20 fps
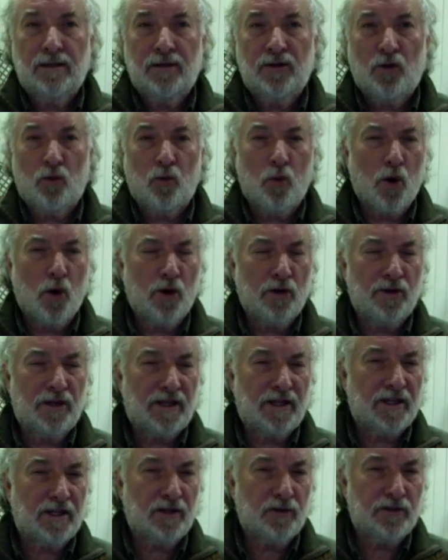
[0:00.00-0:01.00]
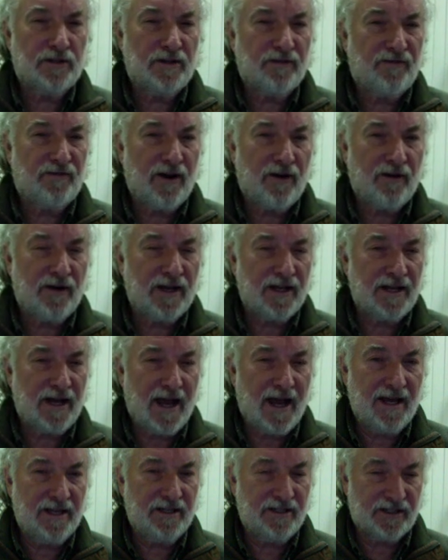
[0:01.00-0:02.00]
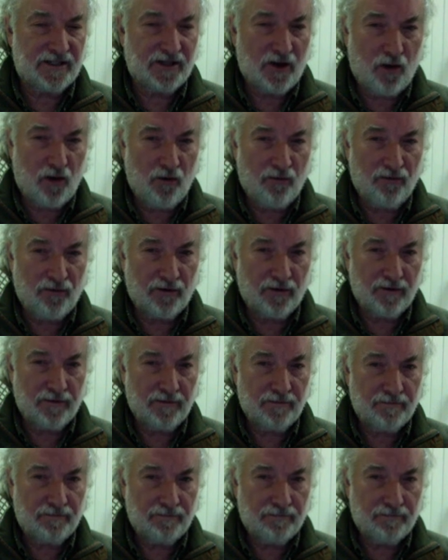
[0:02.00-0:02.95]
the word that the Luciferian age is over.